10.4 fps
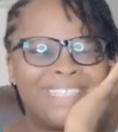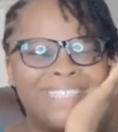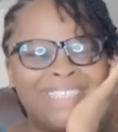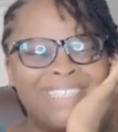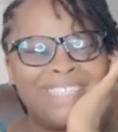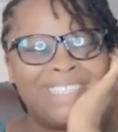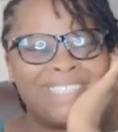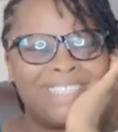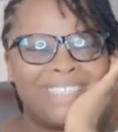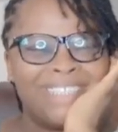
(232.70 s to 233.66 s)

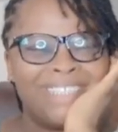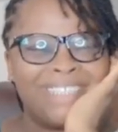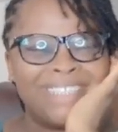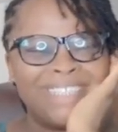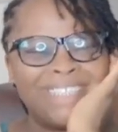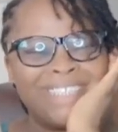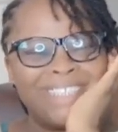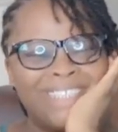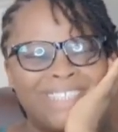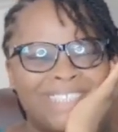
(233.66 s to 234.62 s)

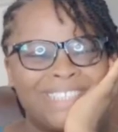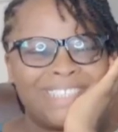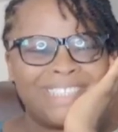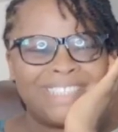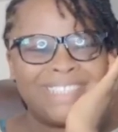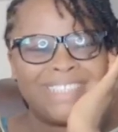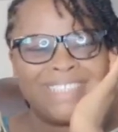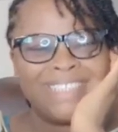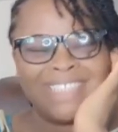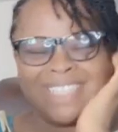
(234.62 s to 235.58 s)

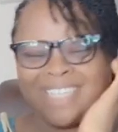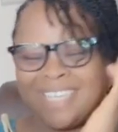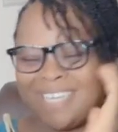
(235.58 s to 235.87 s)
No one is speaking in this clip.